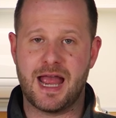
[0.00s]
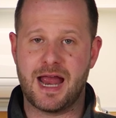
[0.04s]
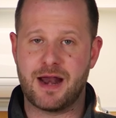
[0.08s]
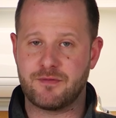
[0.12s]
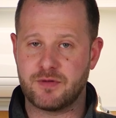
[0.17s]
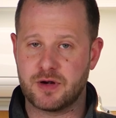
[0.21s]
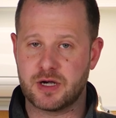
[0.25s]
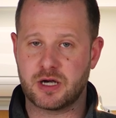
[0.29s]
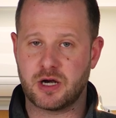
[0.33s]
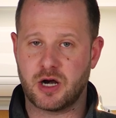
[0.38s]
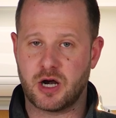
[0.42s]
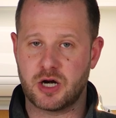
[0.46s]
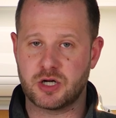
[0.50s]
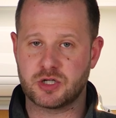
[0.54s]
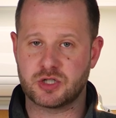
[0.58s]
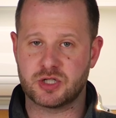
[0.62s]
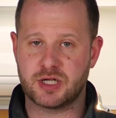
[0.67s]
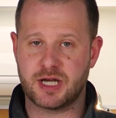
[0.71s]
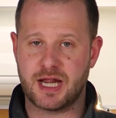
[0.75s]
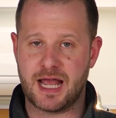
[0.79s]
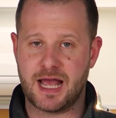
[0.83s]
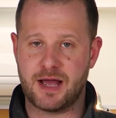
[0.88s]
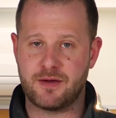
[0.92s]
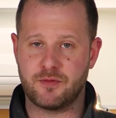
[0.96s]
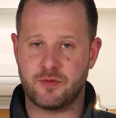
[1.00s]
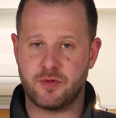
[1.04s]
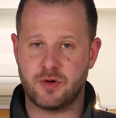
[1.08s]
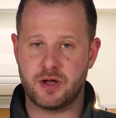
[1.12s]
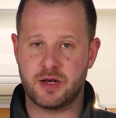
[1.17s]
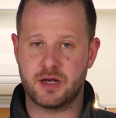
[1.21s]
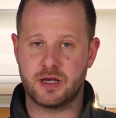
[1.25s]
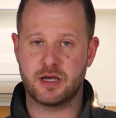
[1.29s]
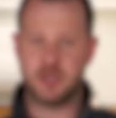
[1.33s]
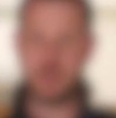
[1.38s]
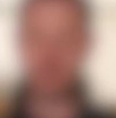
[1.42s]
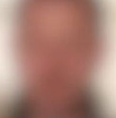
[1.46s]
Every car should have
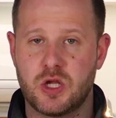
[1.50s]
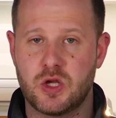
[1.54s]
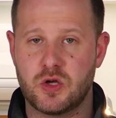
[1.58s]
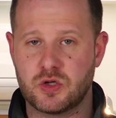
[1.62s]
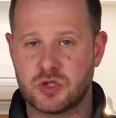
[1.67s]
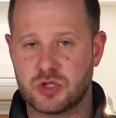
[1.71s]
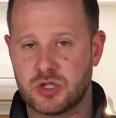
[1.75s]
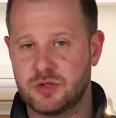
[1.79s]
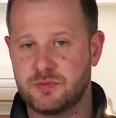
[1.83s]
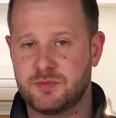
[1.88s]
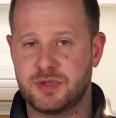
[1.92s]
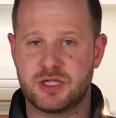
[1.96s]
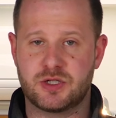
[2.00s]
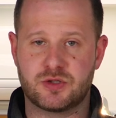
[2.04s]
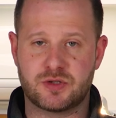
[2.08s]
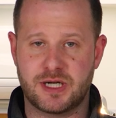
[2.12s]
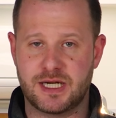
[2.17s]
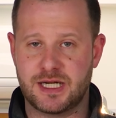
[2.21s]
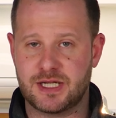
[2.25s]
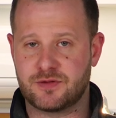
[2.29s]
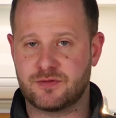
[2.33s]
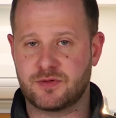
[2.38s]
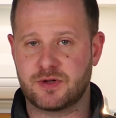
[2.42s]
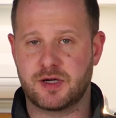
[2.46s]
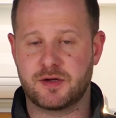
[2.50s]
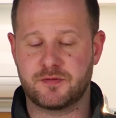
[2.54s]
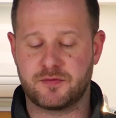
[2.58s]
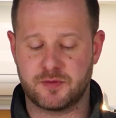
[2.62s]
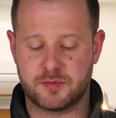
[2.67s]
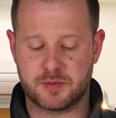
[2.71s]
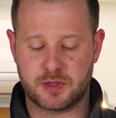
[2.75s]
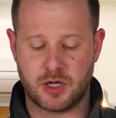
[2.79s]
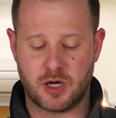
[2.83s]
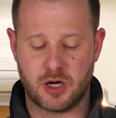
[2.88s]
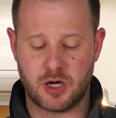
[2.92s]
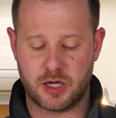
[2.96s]
one. You shouldn't be transferring it
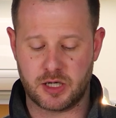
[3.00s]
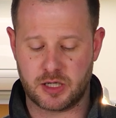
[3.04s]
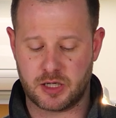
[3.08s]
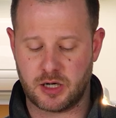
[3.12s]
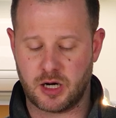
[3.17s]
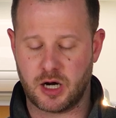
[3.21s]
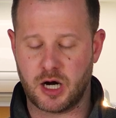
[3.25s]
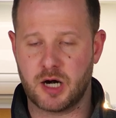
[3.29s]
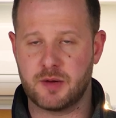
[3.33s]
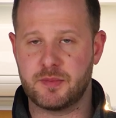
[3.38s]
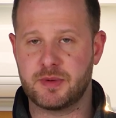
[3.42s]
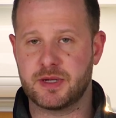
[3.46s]
from car to car